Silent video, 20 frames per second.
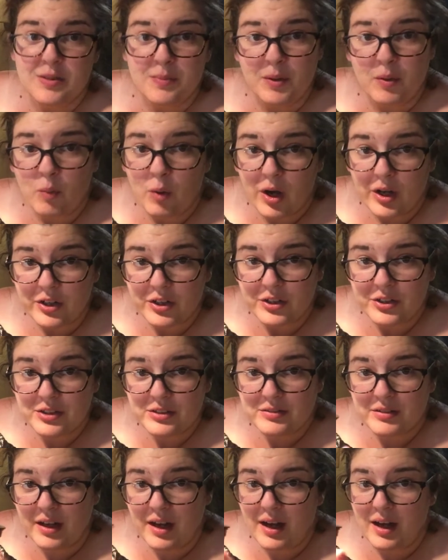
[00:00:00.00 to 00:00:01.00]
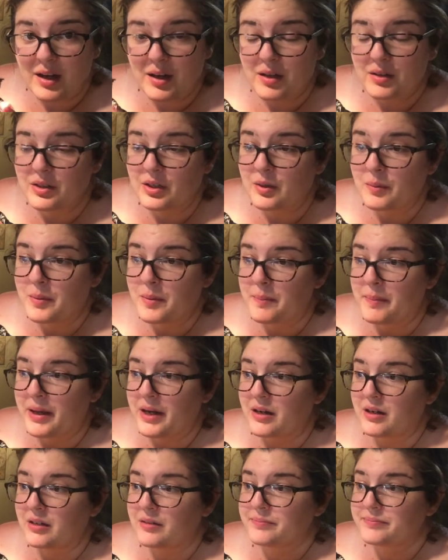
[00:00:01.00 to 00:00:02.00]
to be watered uh, a little bit
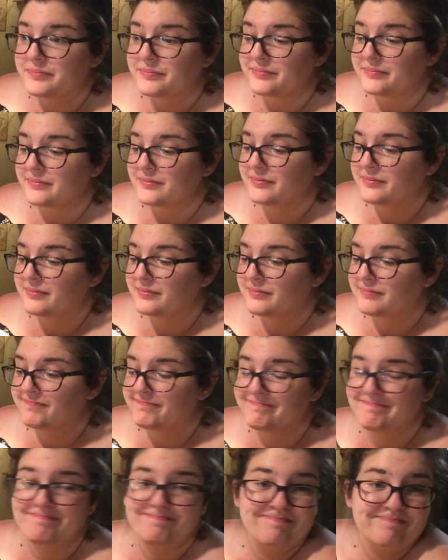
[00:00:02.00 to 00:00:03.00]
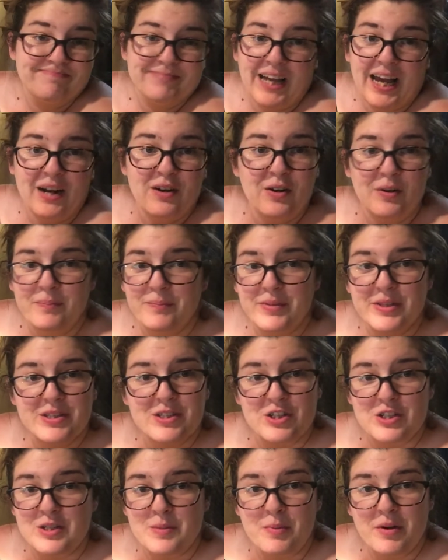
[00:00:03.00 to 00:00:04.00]
better. I don't know, it's
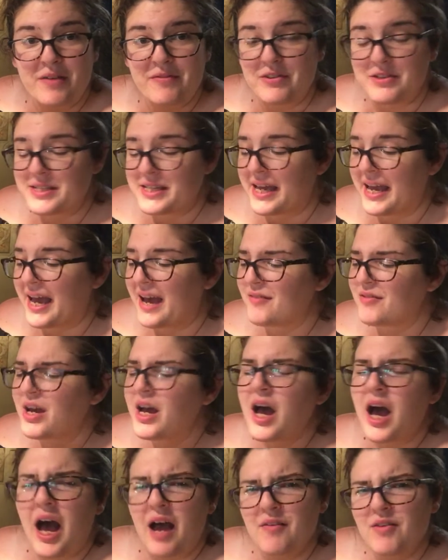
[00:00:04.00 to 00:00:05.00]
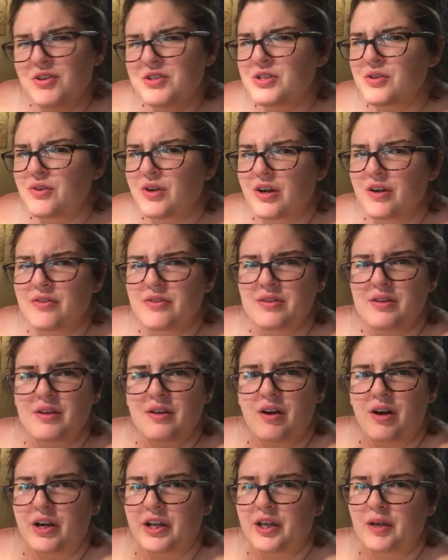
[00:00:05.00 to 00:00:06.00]
just a preference I have. I've also heard
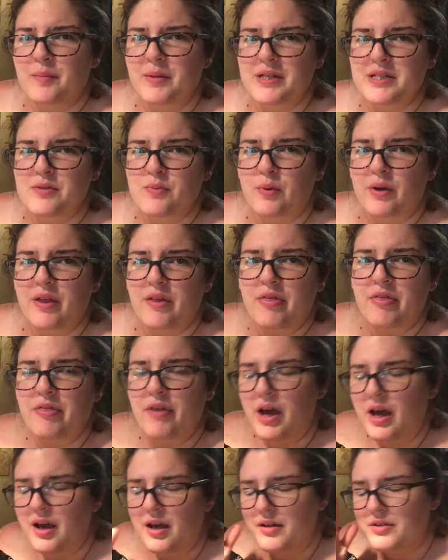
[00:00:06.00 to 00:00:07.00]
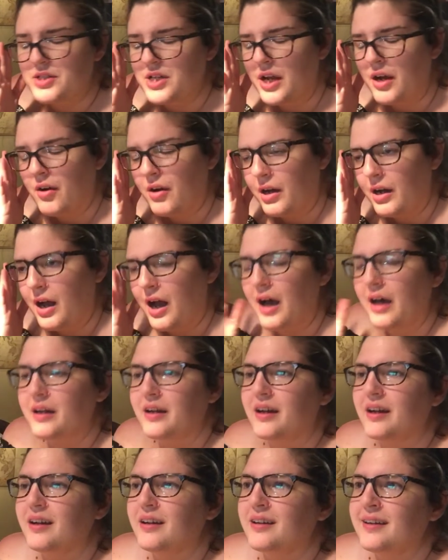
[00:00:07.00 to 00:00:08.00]
the argument with uh,
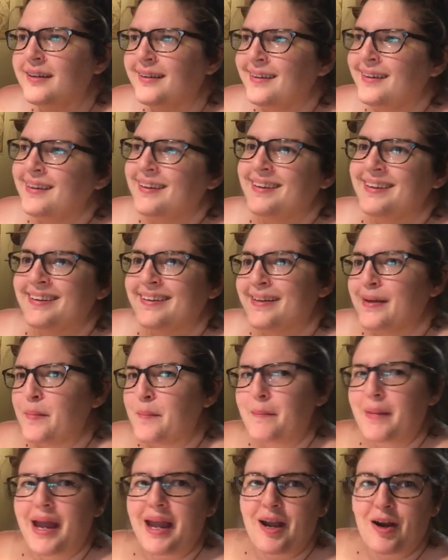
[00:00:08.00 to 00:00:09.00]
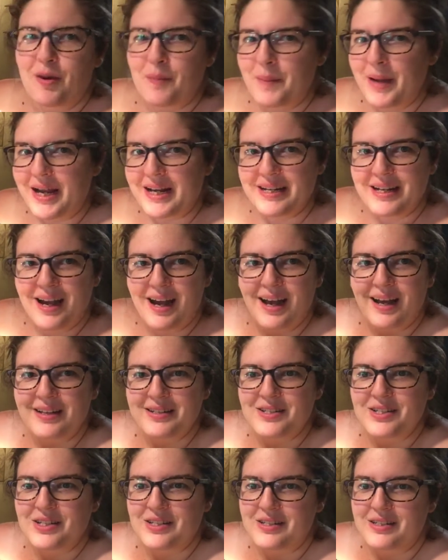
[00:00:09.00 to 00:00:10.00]
terracotta may or may
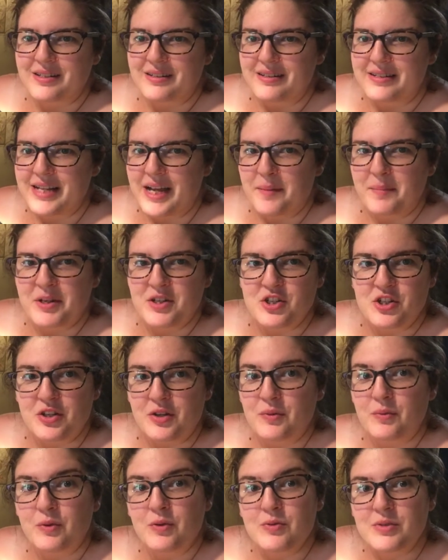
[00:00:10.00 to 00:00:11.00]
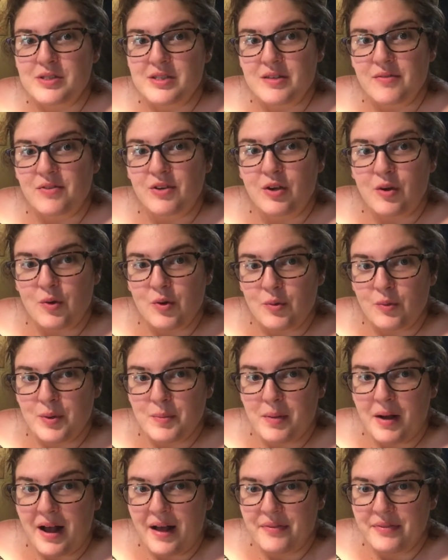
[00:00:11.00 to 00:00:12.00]
not damage their roots if you go to
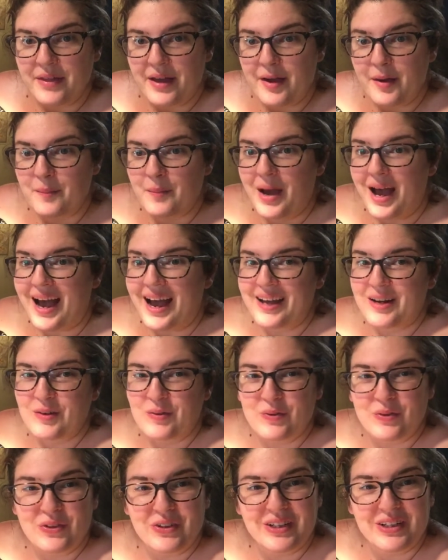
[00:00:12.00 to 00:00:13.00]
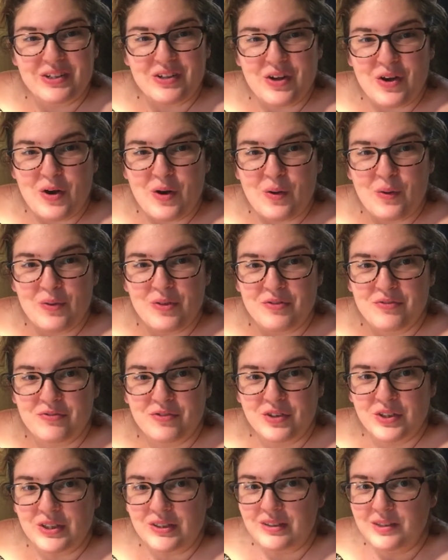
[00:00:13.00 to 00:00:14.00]
repot them. I don't really know the
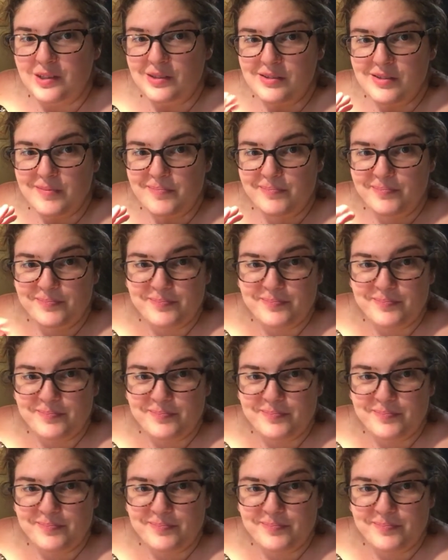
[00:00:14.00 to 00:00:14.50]
full